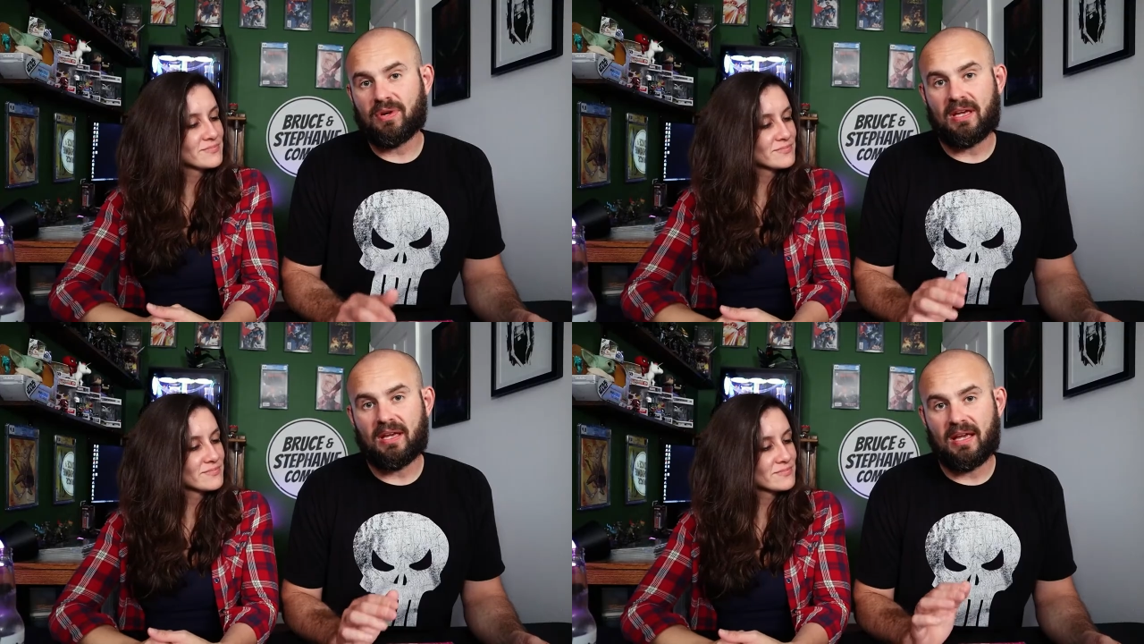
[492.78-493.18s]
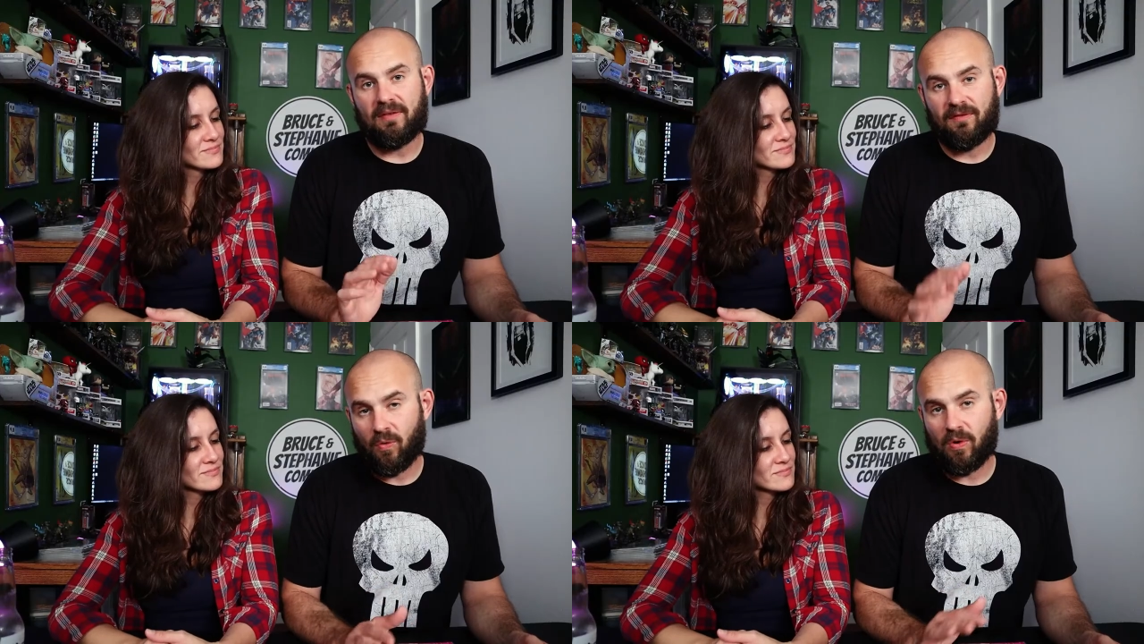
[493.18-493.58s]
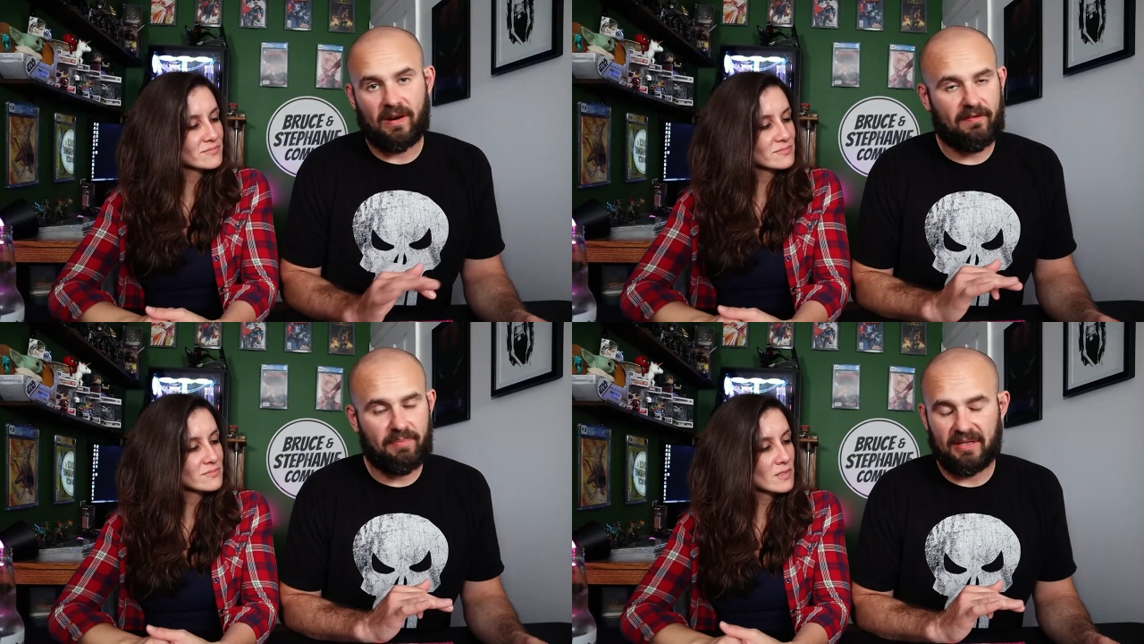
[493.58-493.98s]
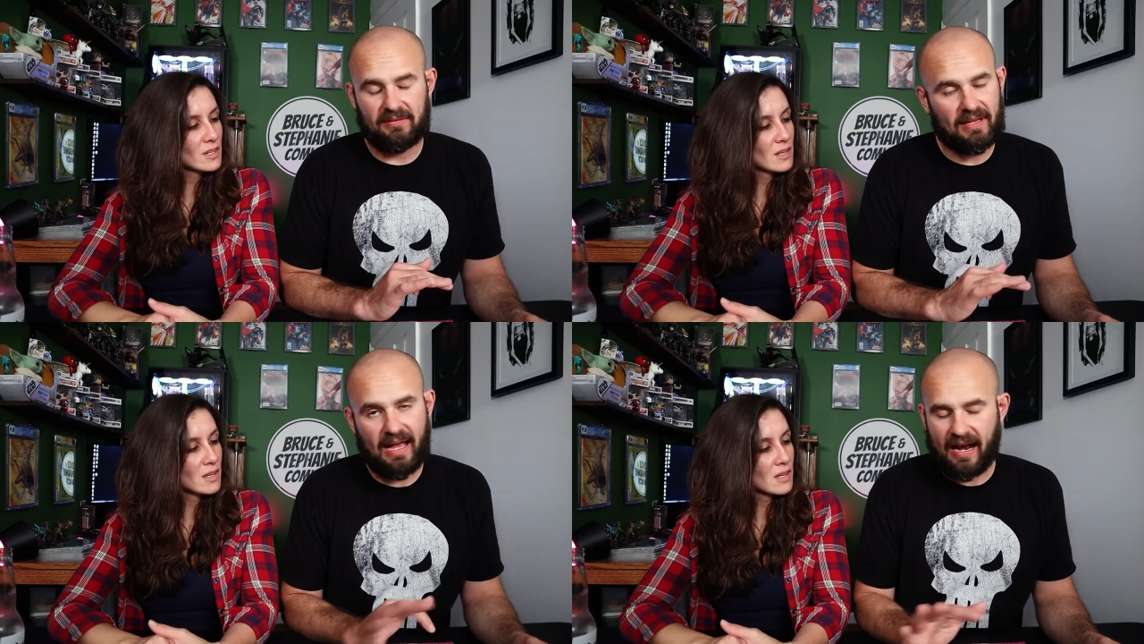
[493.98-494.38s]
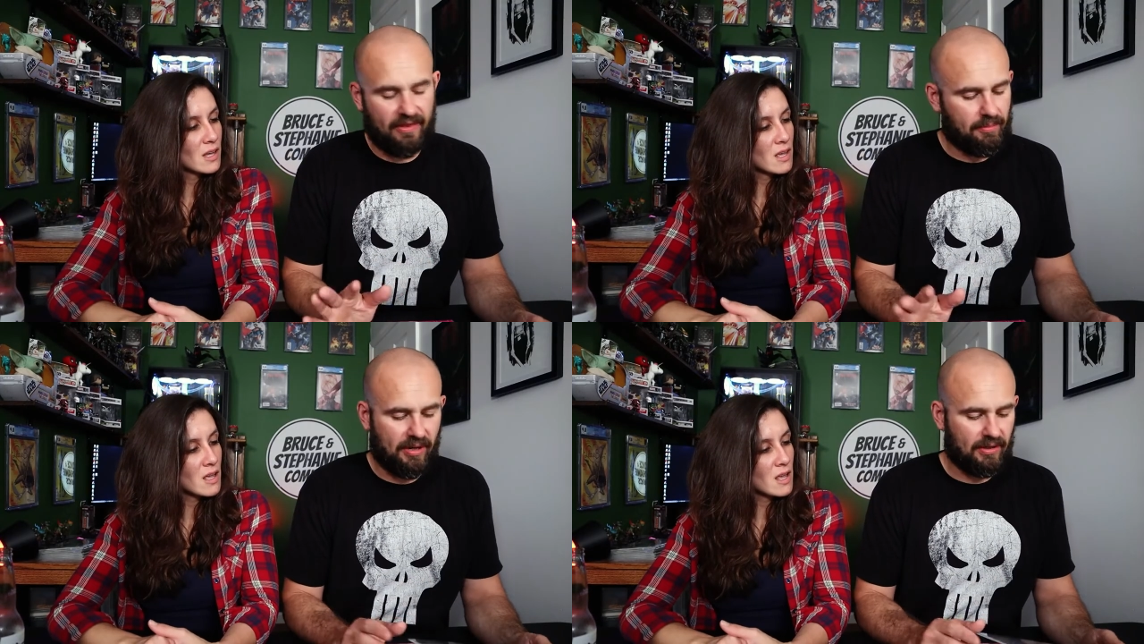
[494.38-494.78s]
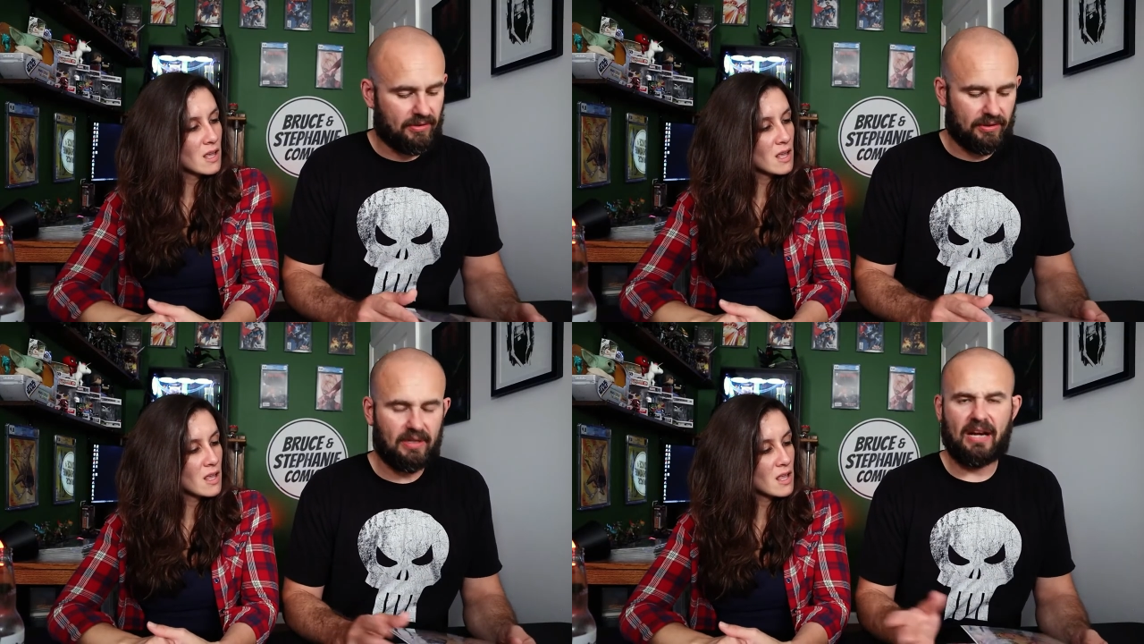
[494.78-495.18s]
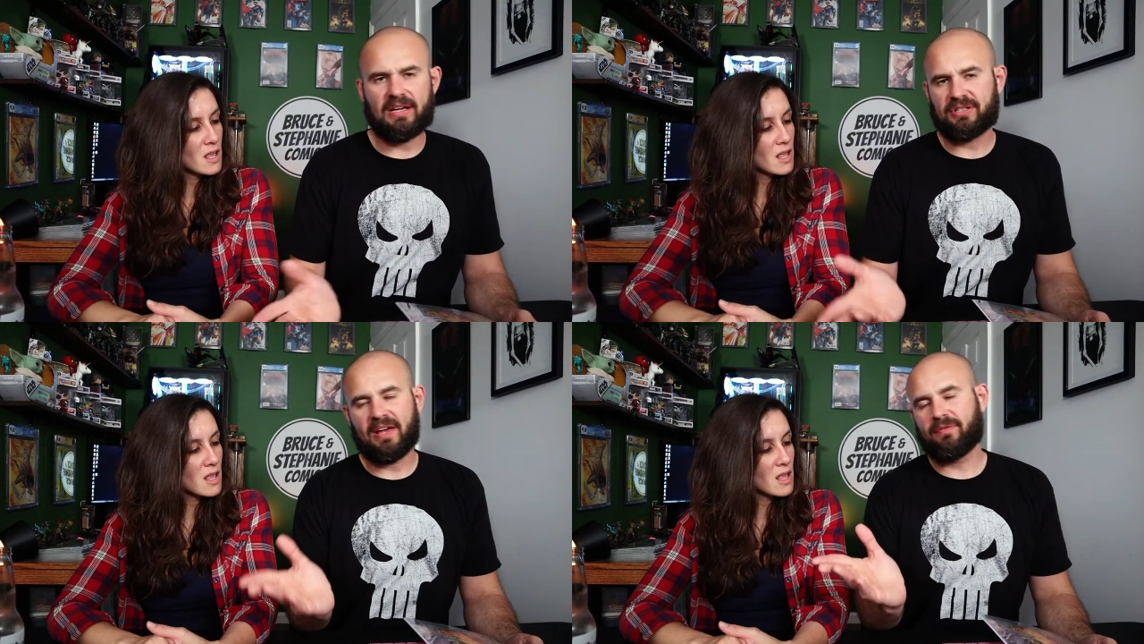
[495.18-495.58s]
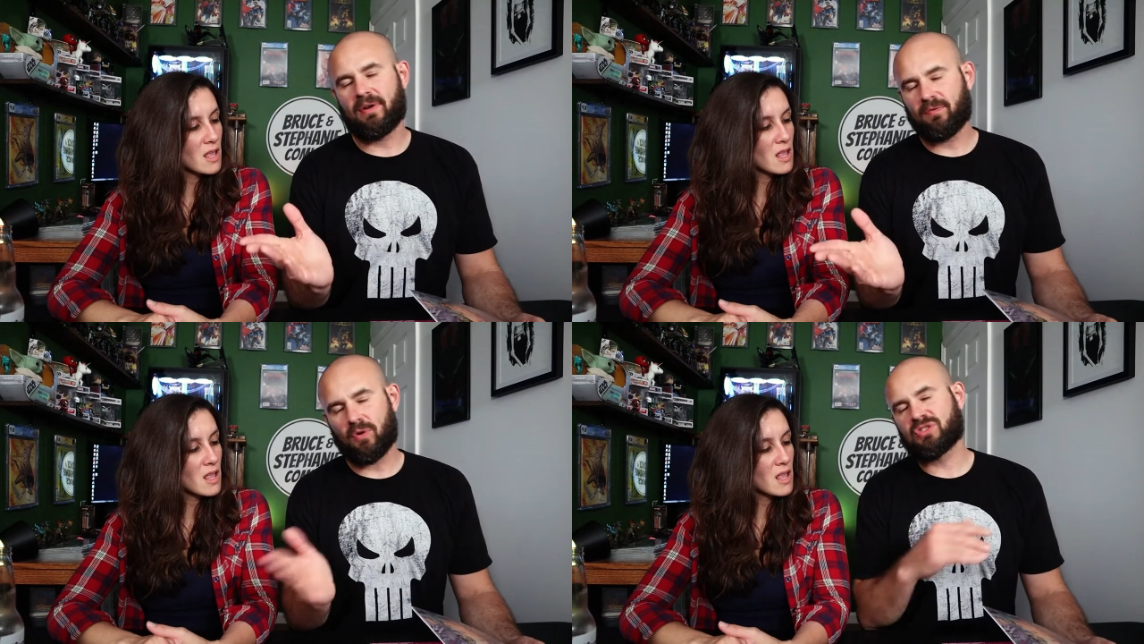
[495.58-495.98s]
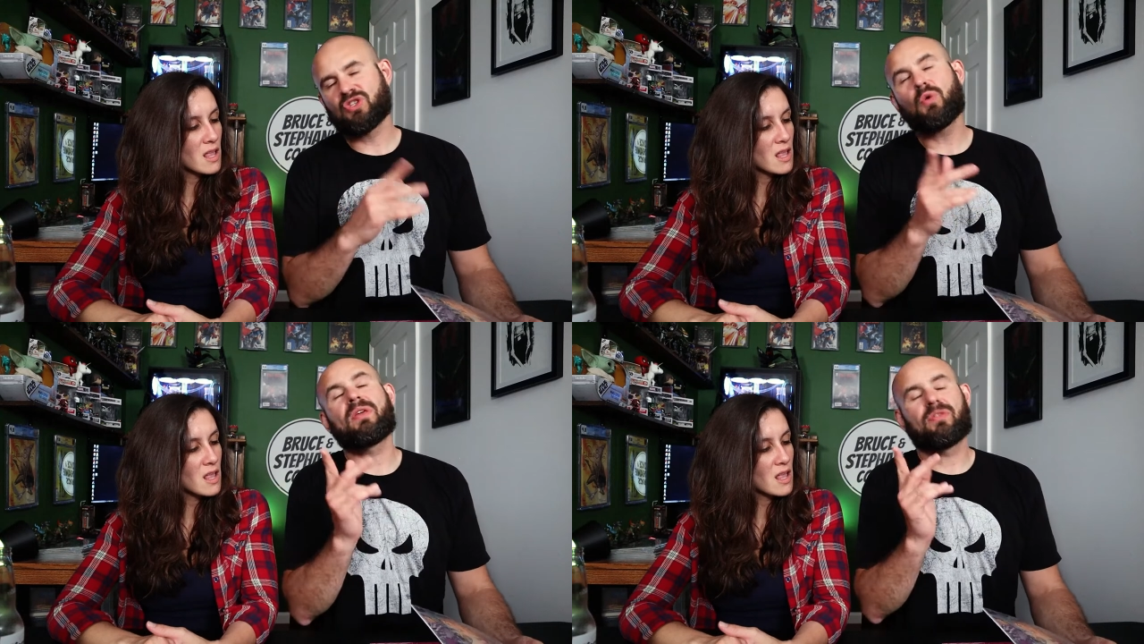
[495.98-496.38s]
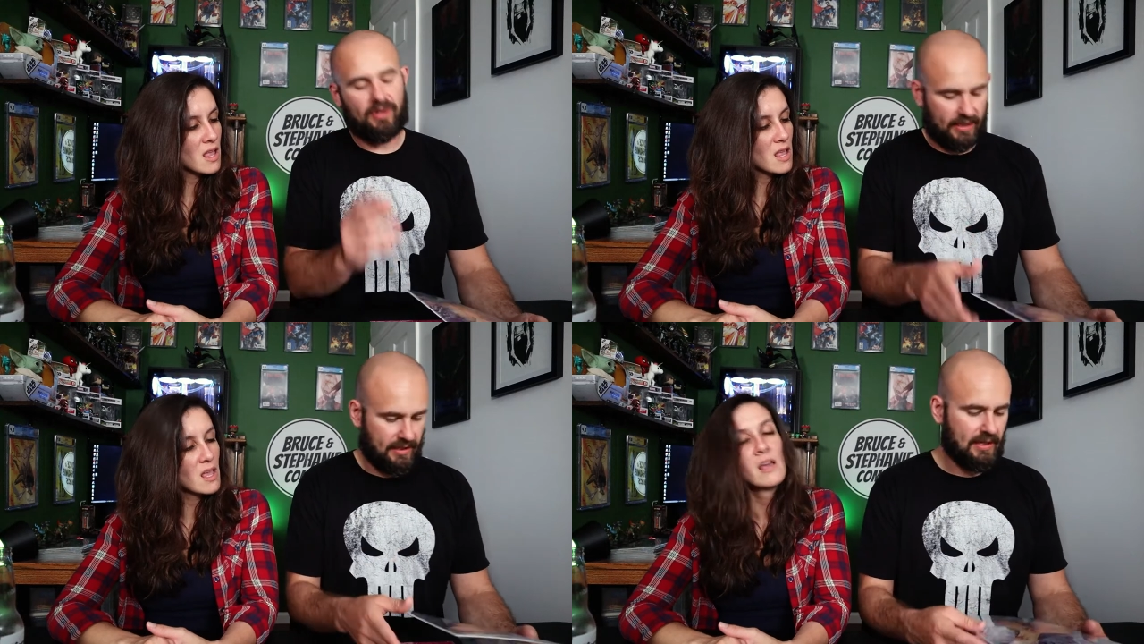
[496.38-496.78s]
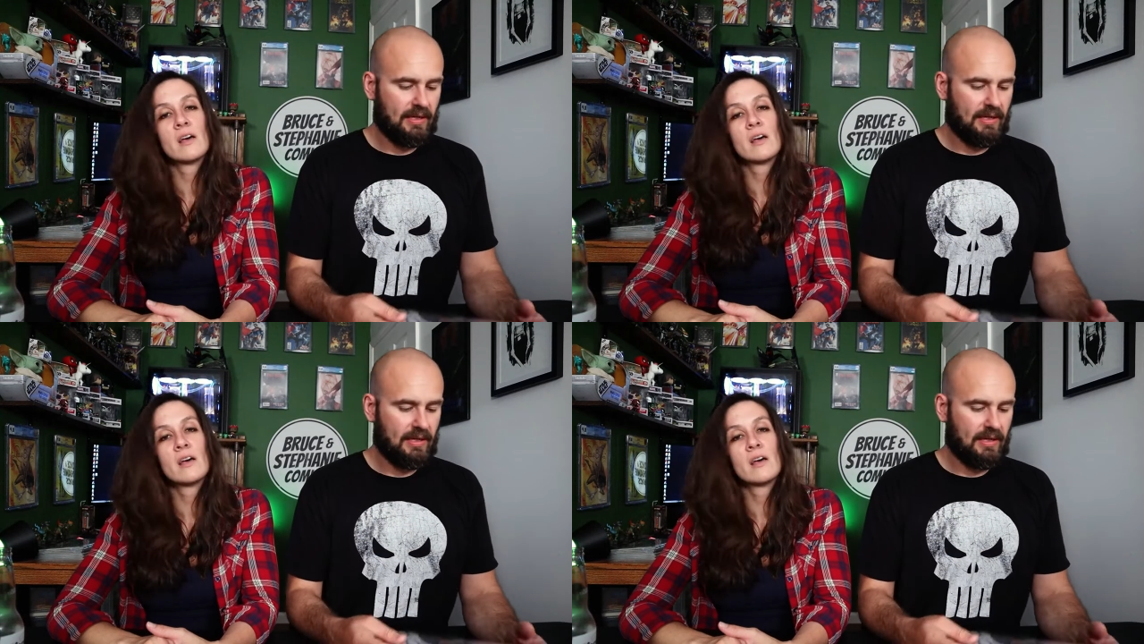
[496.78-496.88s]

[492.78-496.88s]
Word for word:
Speaker 1: three, and four have been out of the park good. I actually haven't read four. It's two and three.